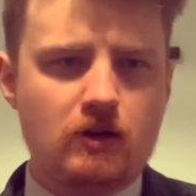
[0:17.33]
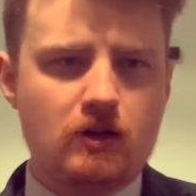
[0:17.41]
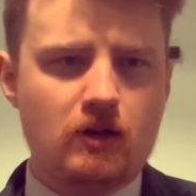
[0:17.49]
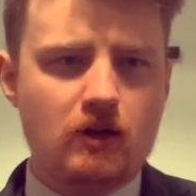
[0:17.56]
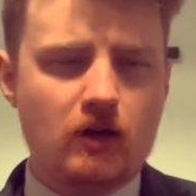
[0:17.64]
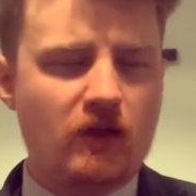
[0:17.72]

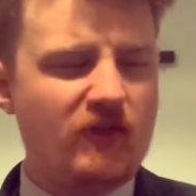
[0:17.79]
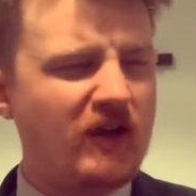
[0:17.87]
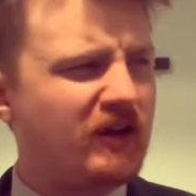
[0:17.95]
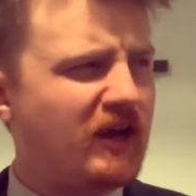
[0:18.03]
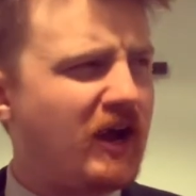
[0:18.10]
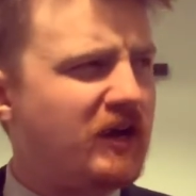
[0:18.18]
And
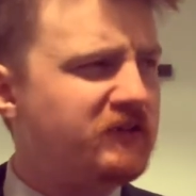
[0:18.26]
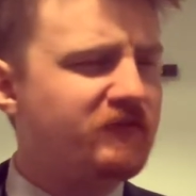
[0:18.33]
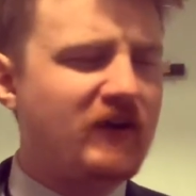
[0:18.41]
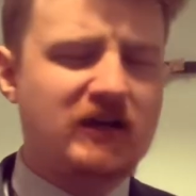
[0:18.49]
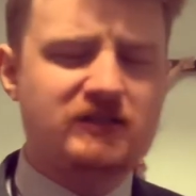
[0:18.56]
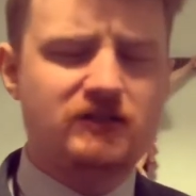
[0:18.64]
that kind of
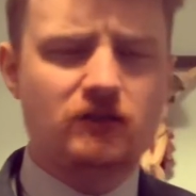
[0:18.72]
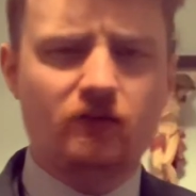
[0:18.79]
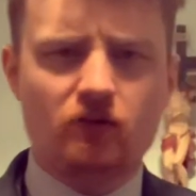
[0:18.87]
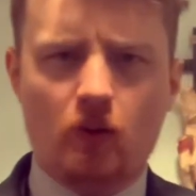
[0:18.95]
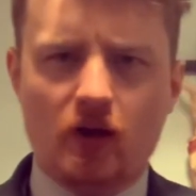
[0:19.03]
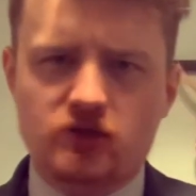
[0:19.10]
asks another
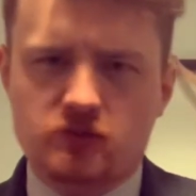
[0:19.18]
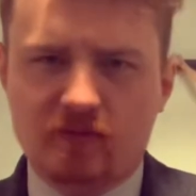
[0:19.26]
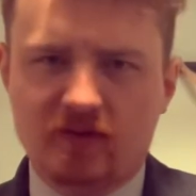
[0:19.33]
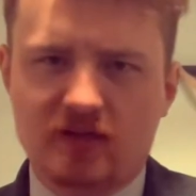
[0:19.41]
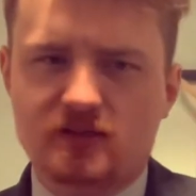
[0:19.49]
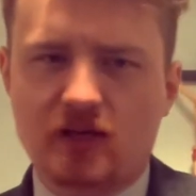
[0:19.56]
question
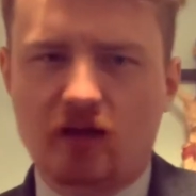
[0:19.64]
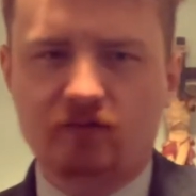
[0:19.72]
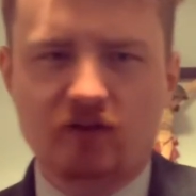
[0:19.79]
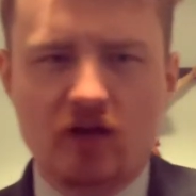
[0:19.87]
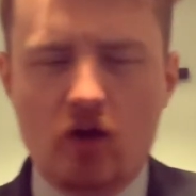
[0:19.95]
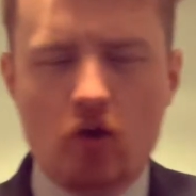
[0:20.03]
within itself.
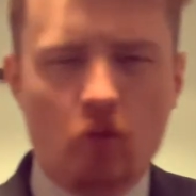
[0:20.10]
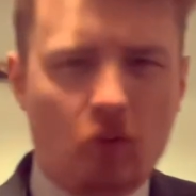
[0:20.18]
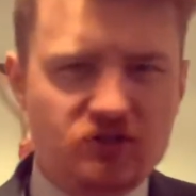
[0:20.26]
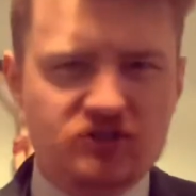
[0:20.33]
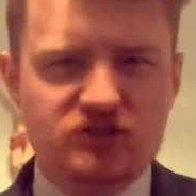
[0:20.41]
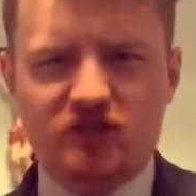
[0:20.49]

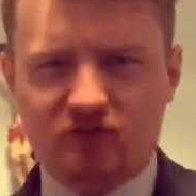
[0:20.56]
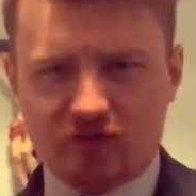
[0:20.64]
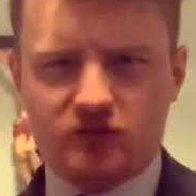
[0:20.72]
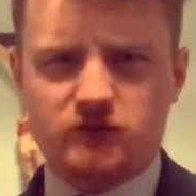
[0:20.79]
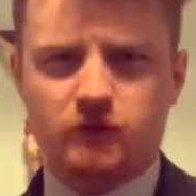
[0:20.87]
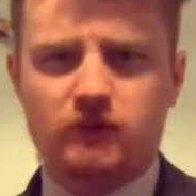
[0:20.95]
What's the
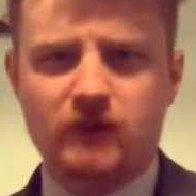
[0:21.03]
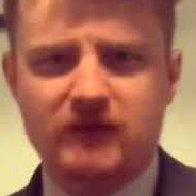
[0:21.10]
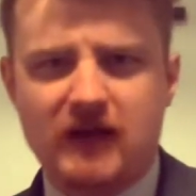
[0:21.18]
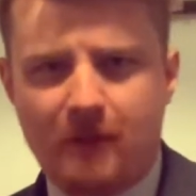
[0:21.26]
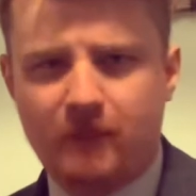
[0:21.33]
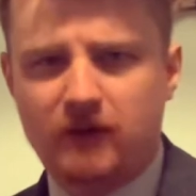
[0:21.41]
difference between
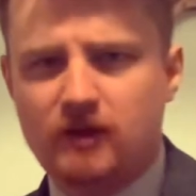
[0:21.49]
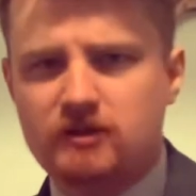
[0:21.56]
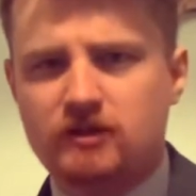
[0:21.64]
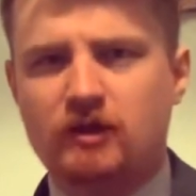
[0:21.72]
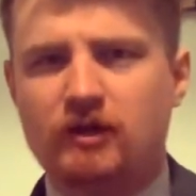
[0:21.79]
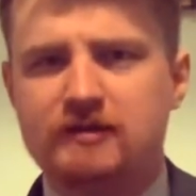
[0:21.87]
happiness
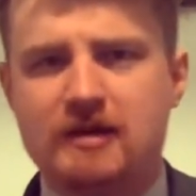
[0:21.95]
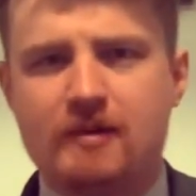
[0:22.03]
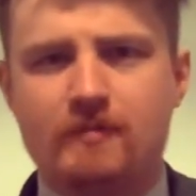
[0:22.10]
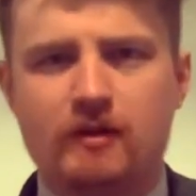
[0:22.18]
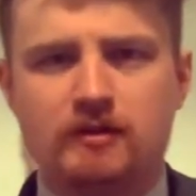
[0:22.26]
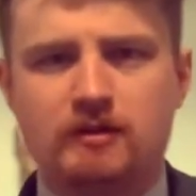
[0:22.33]
and
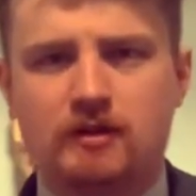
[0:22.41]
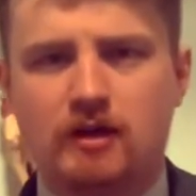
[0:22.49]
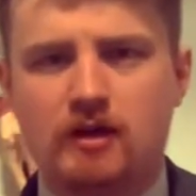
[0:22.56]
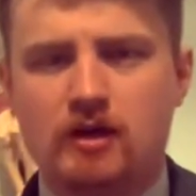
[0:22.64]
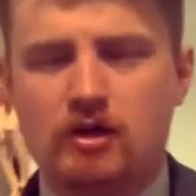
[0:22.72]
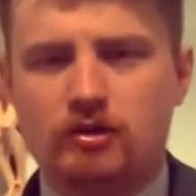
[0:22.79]
contentment?
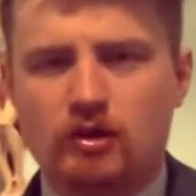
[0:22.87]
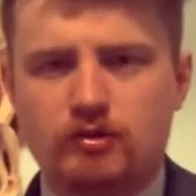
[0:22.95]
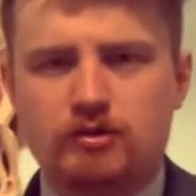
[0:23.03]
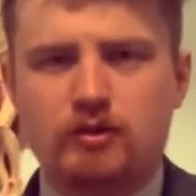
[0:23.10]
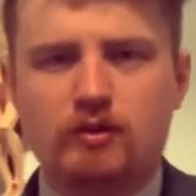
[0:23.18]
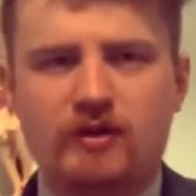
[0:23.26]
Those
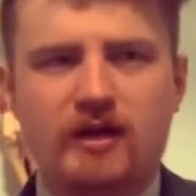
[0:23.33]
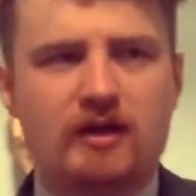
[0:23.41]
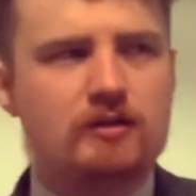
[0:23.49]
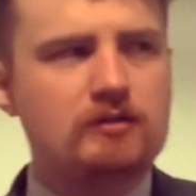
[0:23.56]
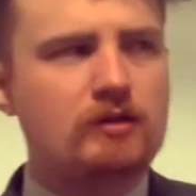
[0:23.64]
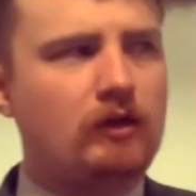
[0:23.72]
two
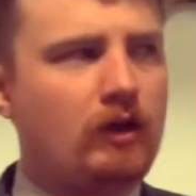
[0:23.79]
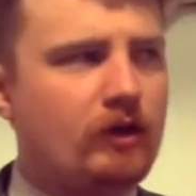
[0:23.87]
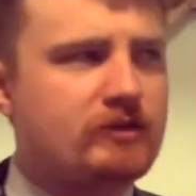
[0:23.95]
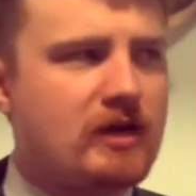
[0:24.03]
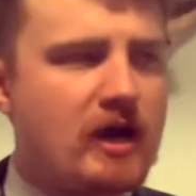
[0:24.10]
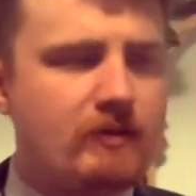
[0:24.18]
things a lot of
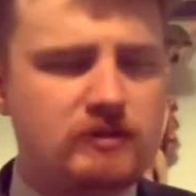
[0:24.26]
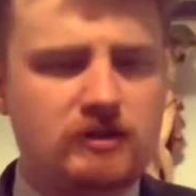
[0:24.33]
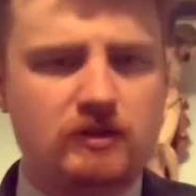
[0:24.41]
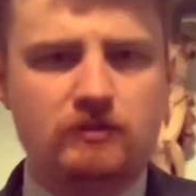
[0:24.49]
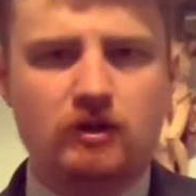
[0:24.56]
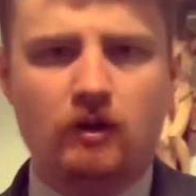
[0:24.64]
times
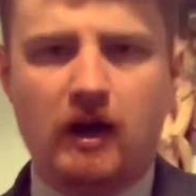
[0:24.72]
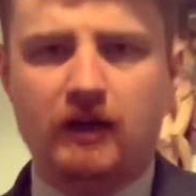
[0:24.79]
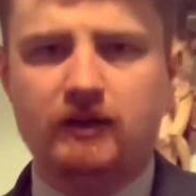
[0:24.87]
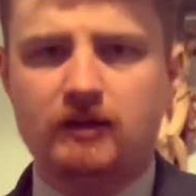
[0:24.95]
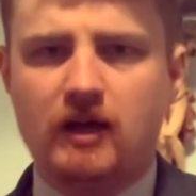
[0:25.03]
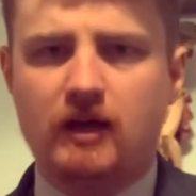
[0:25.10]
seem to go hand
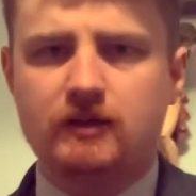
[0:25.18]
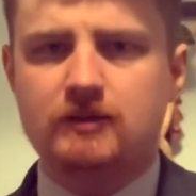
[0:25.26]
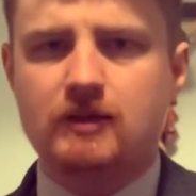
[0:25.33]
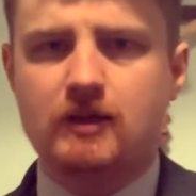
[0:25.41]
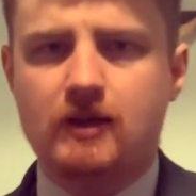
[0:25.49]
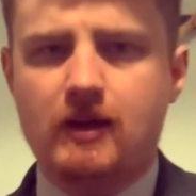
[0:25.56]
in hand.
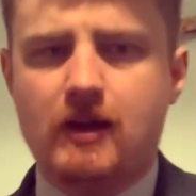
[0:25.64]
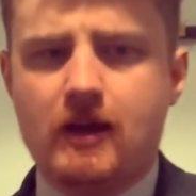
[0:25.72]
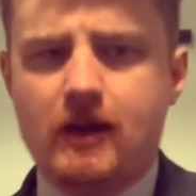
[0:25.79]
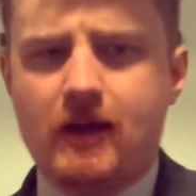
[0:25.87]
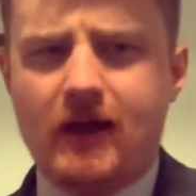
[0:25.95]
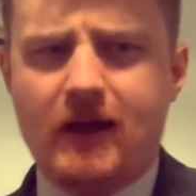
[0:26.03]

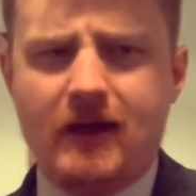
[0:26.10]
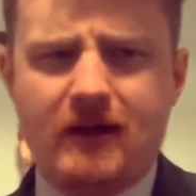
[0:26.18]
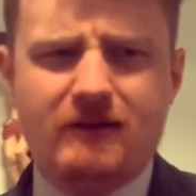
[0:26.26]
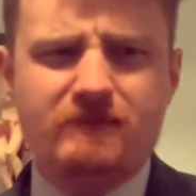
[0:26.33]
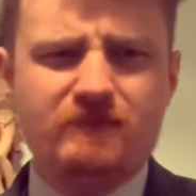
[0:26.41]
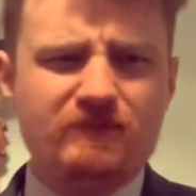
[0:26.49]

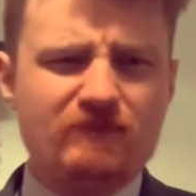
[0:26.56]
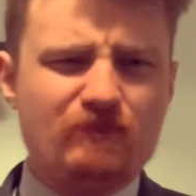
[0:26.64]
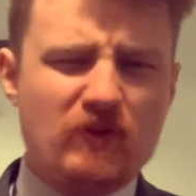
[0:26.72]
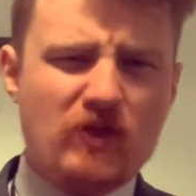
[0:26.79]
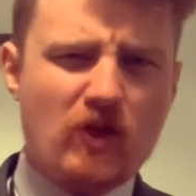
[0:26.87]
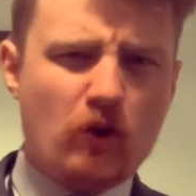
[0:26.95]
But
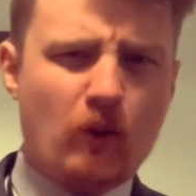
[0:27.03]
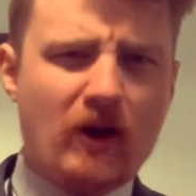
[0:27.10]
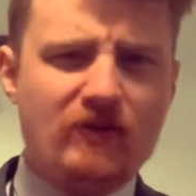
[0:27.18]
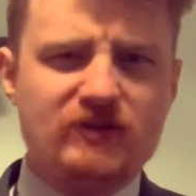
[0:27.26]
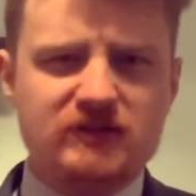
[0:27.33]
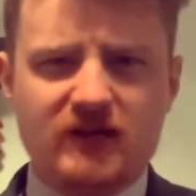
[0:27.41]
they're not quite
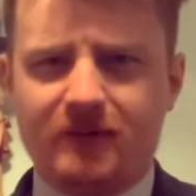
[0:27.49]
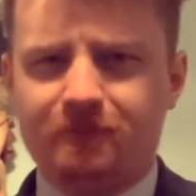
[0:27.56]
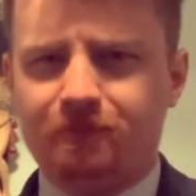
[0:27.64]
the same.